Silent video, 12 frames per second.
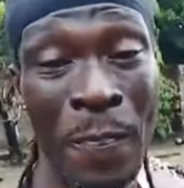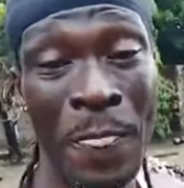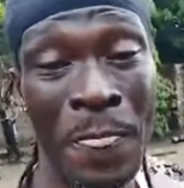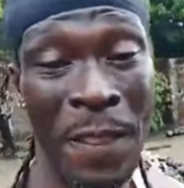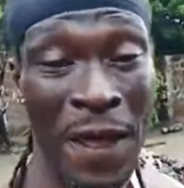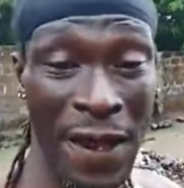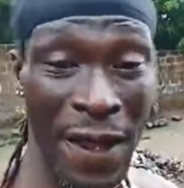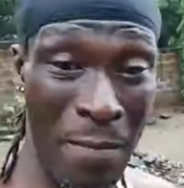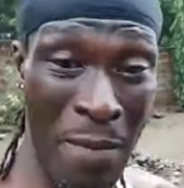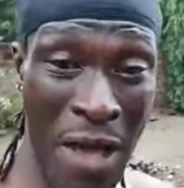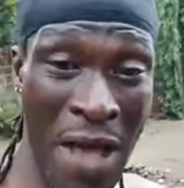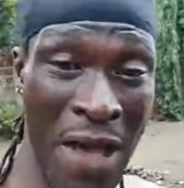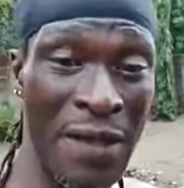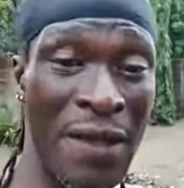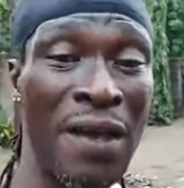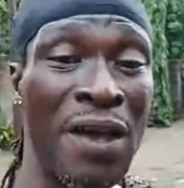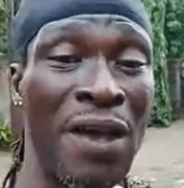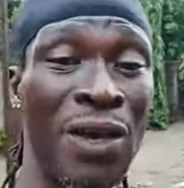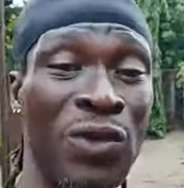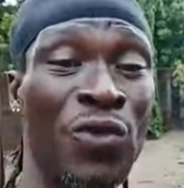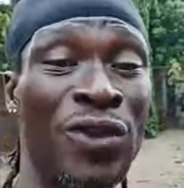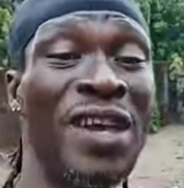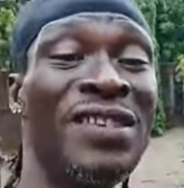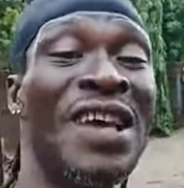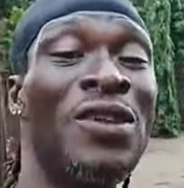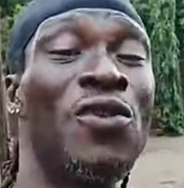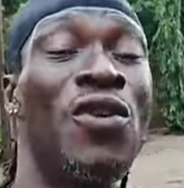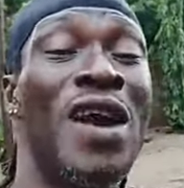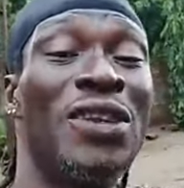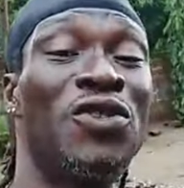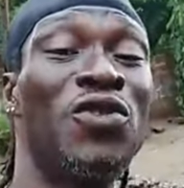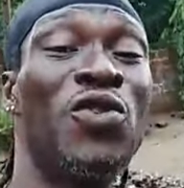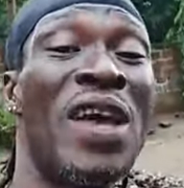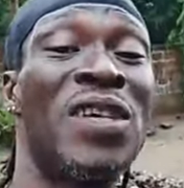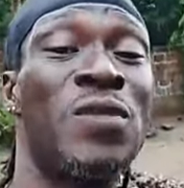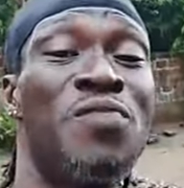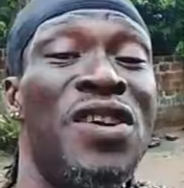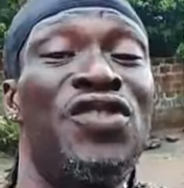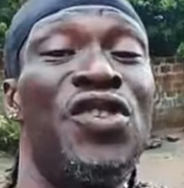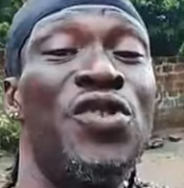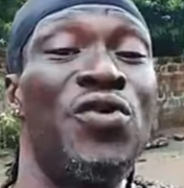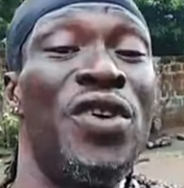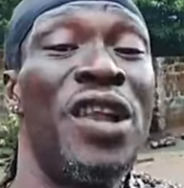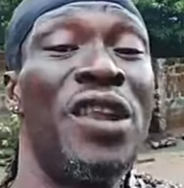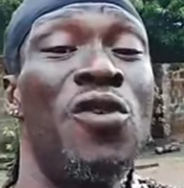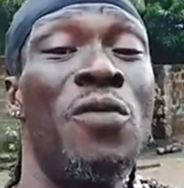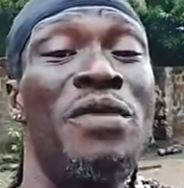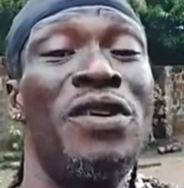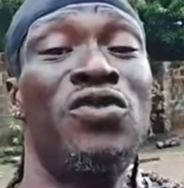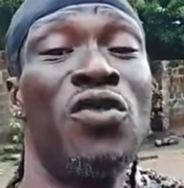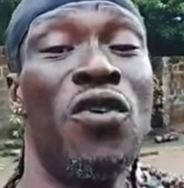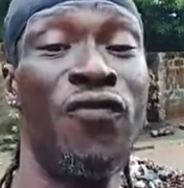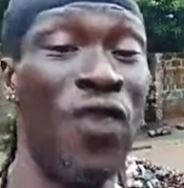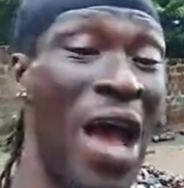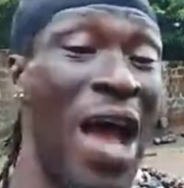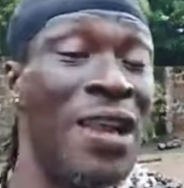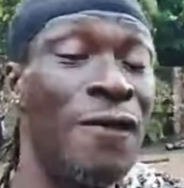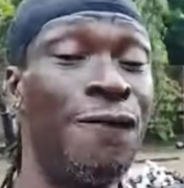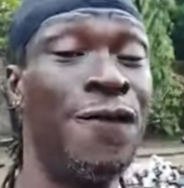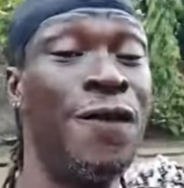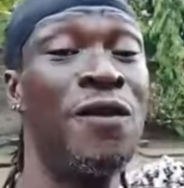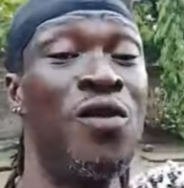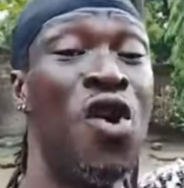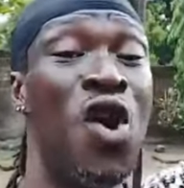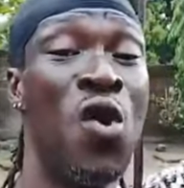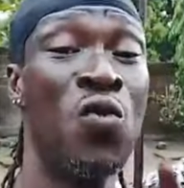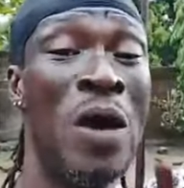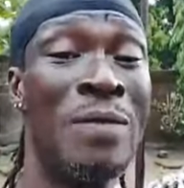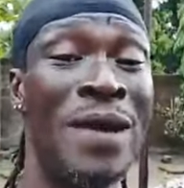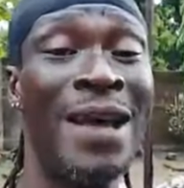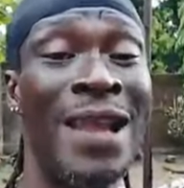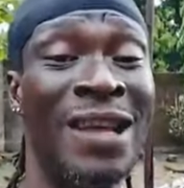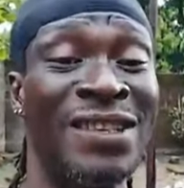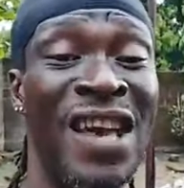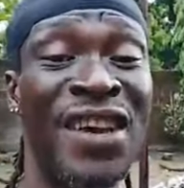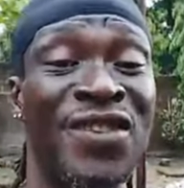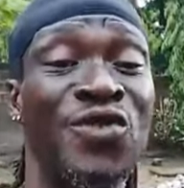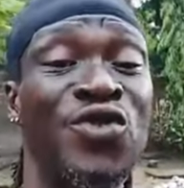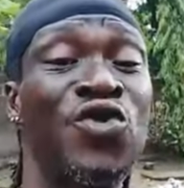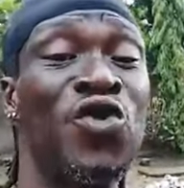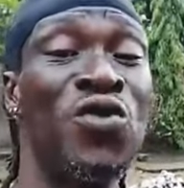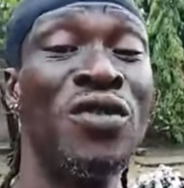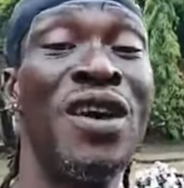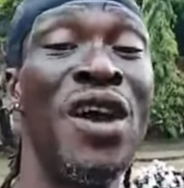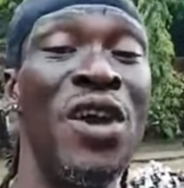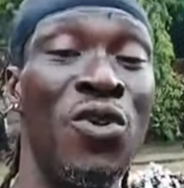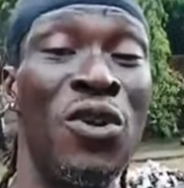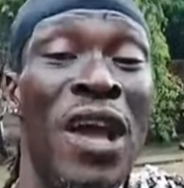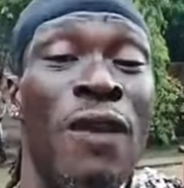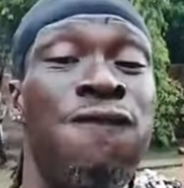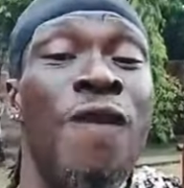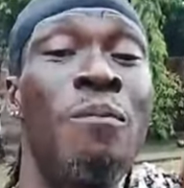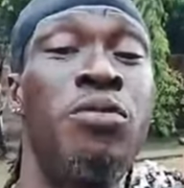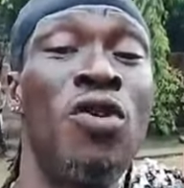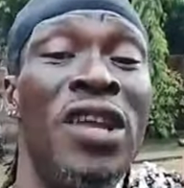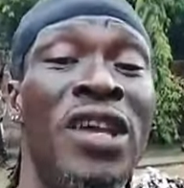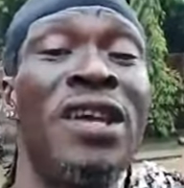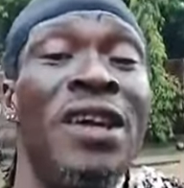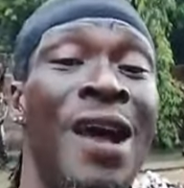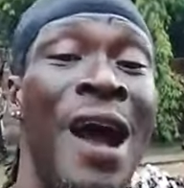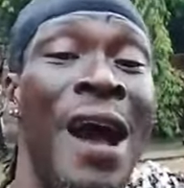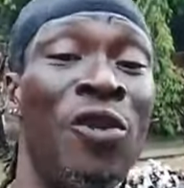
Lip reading: And it's bad. So King Sannoh, I just want to express to you a little bit of how they feel. Why make they attack you so? You like for bully. I don't